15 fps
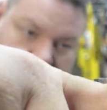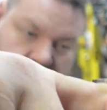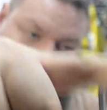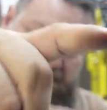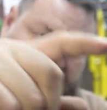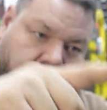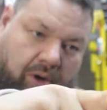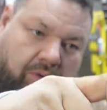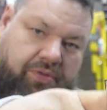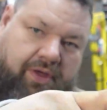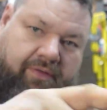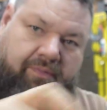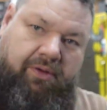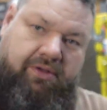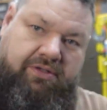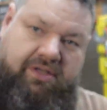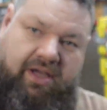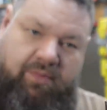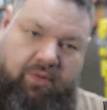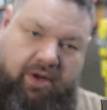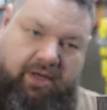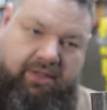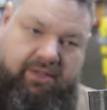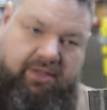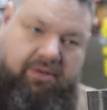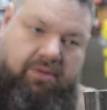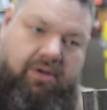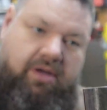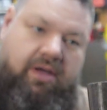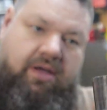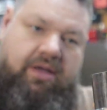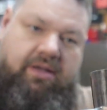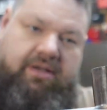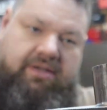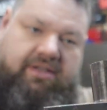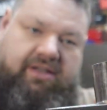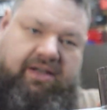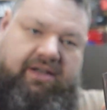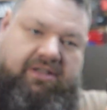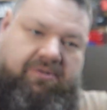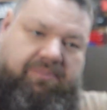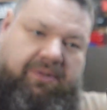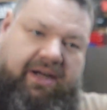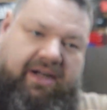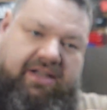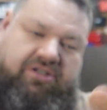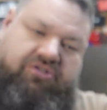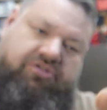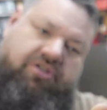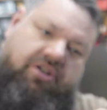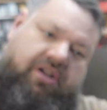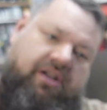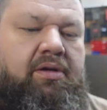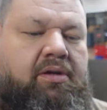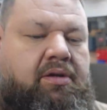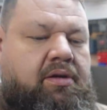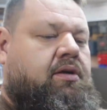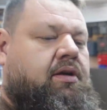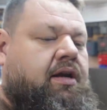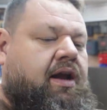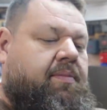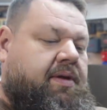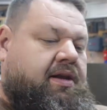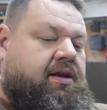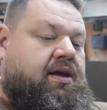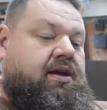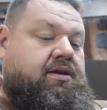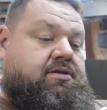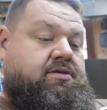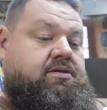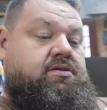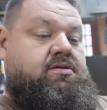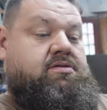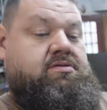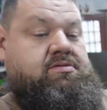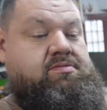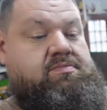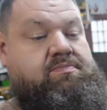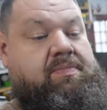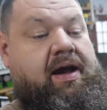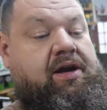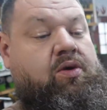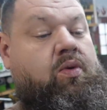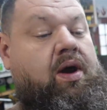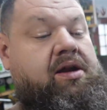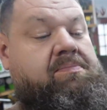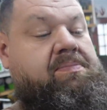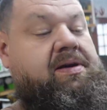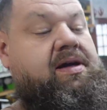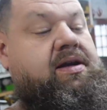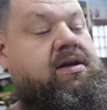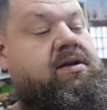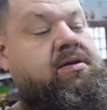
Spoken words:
are, both of them are the same way too. This collector plate is crooked, and I mean like by quite a bit.